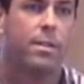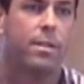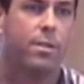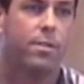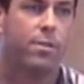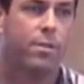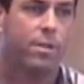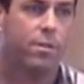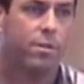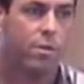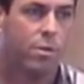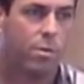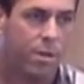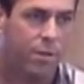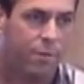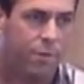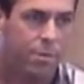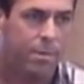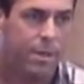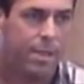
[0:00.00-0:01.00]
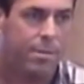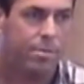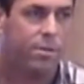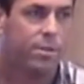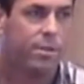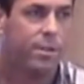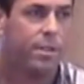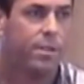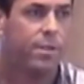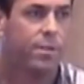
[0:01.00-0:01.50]
There's quite a few Bible
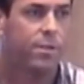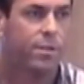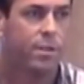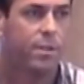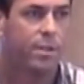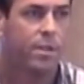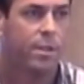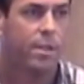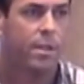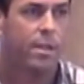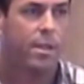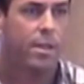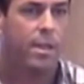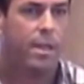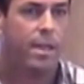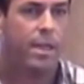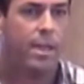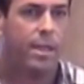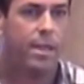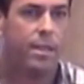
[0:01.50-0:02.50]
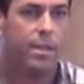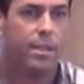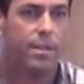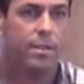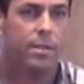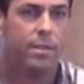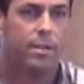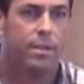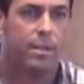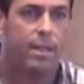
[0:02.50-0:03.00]
studies.
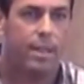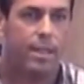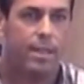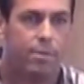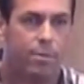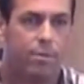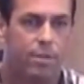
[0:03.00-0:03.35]
And I